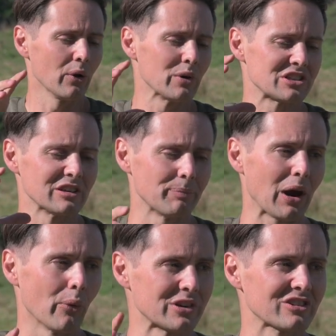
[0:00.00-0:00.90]
which is a
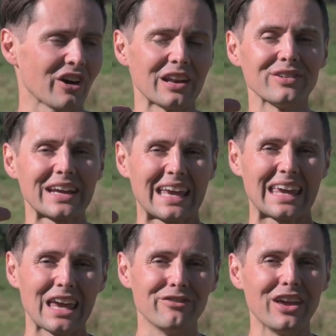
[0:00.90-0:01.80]
barrel which is kind of like a
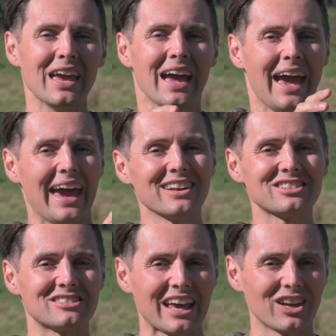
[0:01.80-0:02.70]
heavy and a
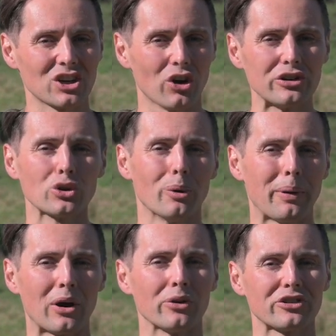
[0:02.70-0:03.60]
standard contour
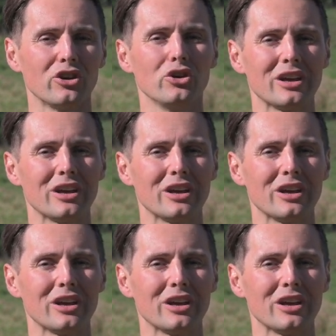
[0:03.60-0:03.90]
barrel, so you